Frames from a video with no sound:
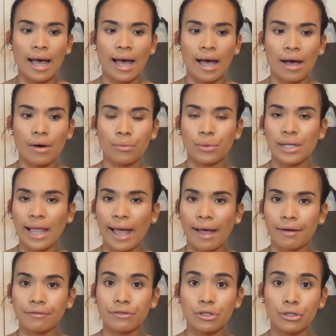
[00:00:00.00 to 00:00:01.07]
uh, will
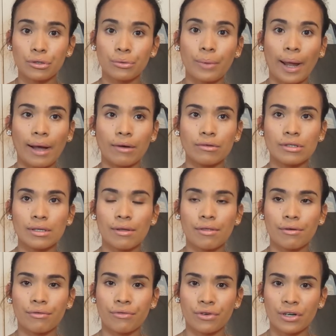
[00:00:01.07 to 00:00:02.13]
have two rounds
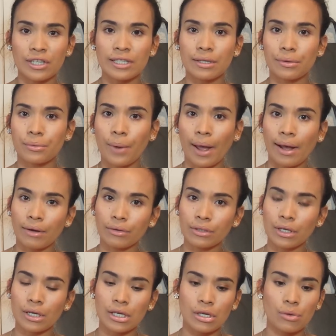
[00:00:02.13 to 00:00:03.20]
the first
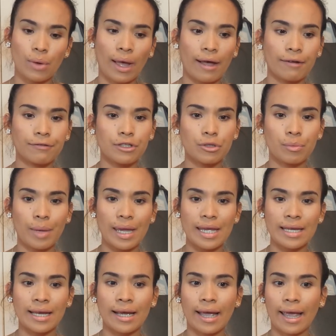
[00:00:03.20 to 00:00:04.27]
round you have to
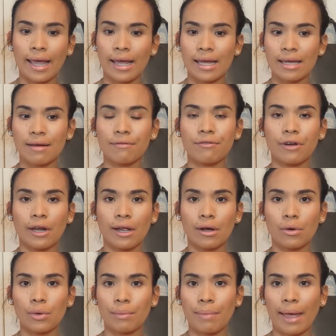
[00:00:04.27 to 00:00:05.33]
make a
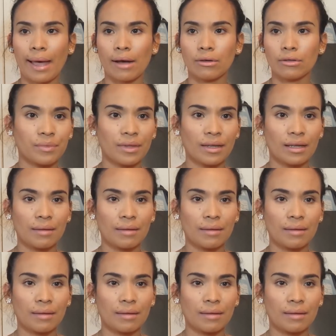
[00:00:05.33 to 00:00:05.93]
video about